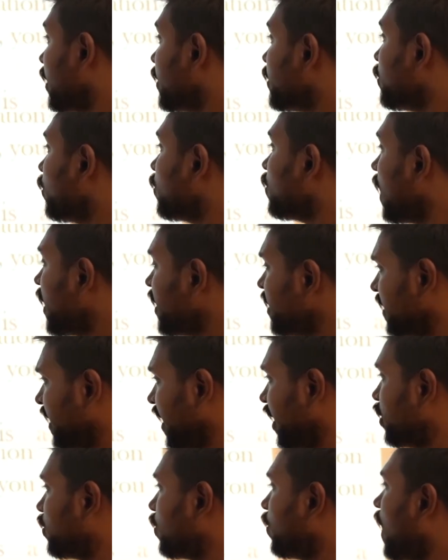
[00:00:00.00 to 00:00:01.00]
you now
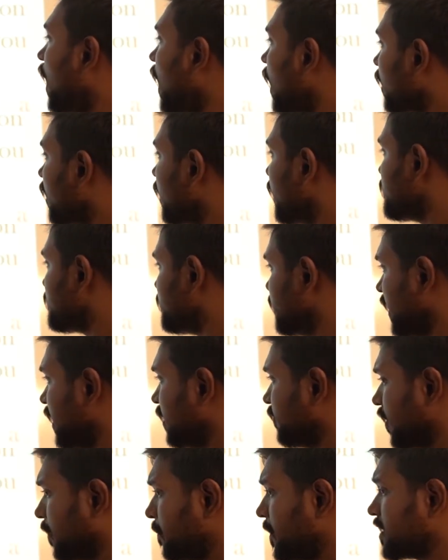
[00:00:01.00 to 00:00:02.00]
need to organize the
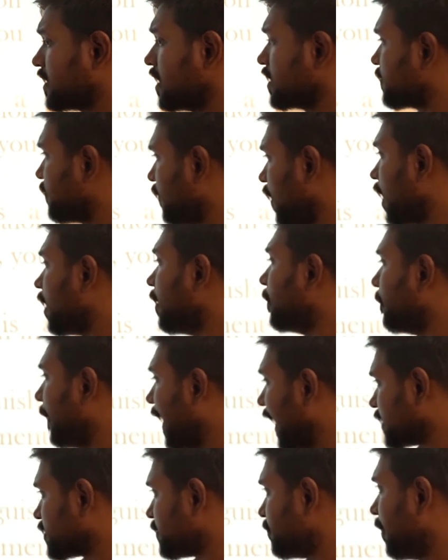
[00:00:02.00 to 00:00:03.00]
informations for
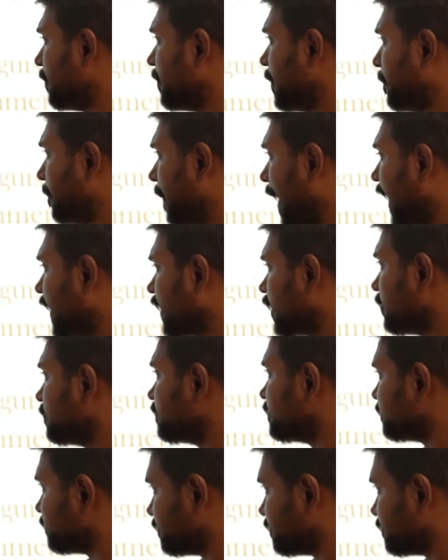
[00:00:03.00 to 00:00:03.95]
maximum impact